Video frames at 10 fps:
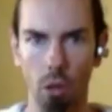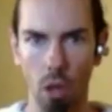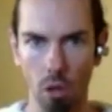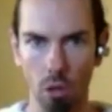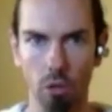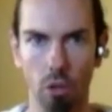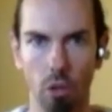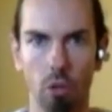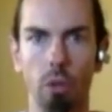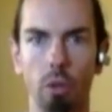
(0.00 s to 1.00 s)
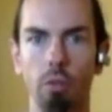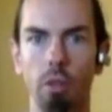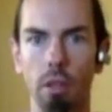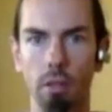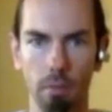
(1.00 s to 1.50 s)
the lungs start to
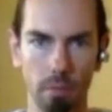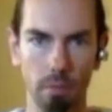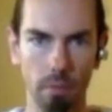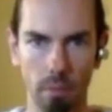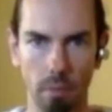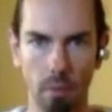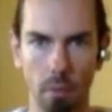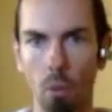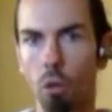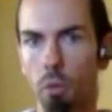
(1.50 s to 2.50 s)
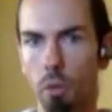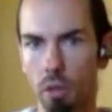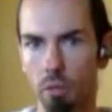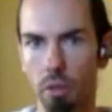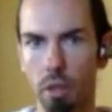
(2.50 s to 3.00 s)
inflate, more
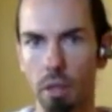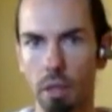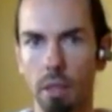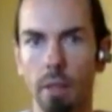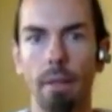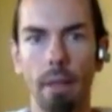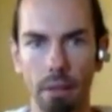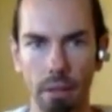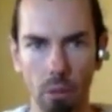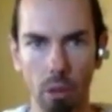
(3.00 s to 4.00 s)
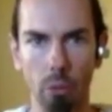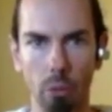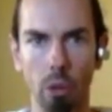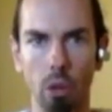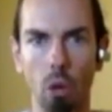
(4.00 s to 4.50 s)
specifically. Then when
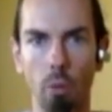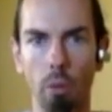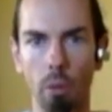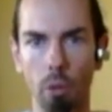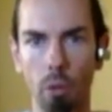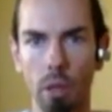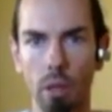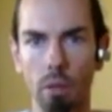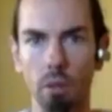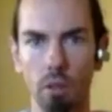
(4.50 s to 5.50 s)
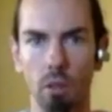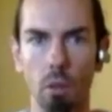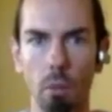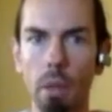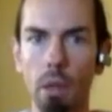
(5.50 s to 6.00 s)
we'll open up the ribs,
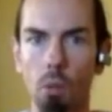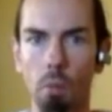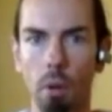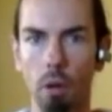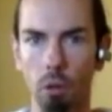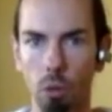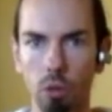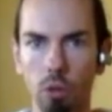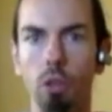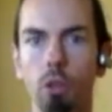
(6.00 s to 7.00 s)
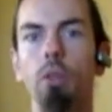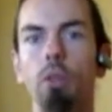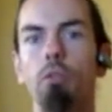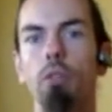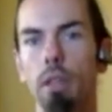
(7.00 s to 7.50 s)
the middle part will start to
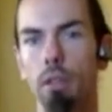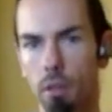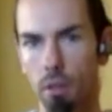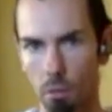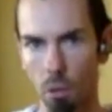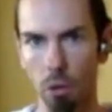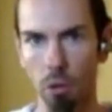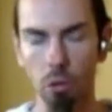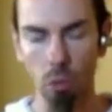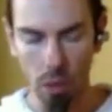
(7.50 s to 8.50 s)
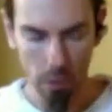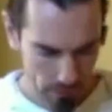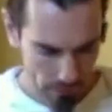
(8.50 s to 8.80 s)
inflate more as well.